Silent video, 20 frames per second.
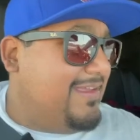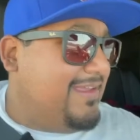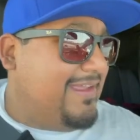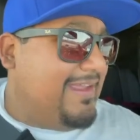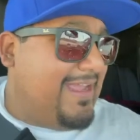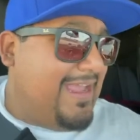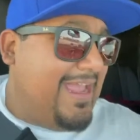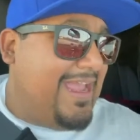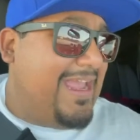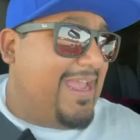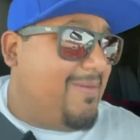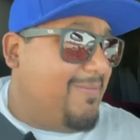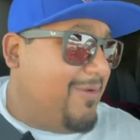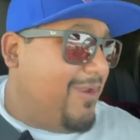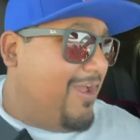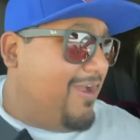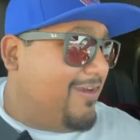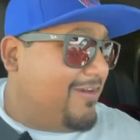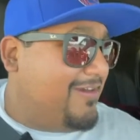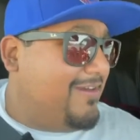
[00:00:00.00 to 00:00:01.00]
fucking AM
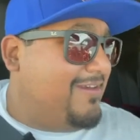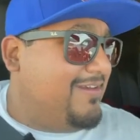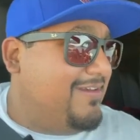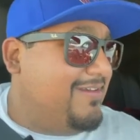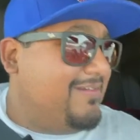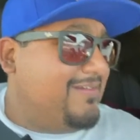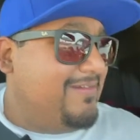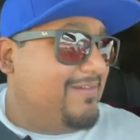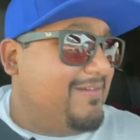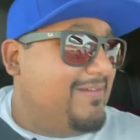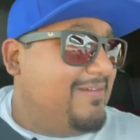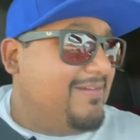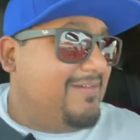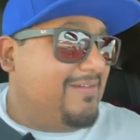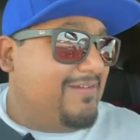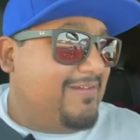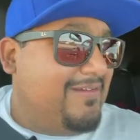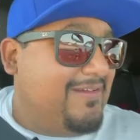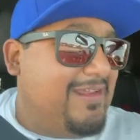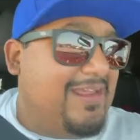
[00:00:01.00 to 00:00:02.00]
lager. Lagers,
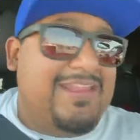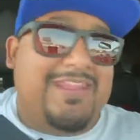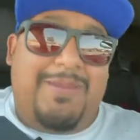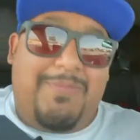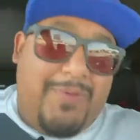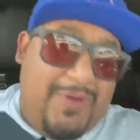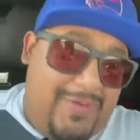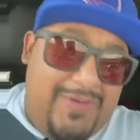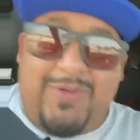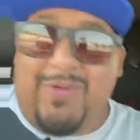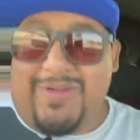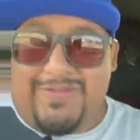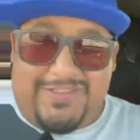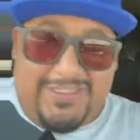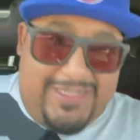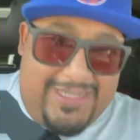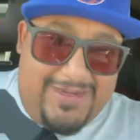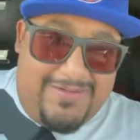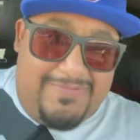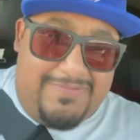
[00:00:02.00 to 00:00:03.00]
yeah. And then permanent waves
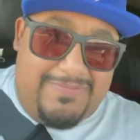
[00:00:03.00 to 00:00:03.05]
again.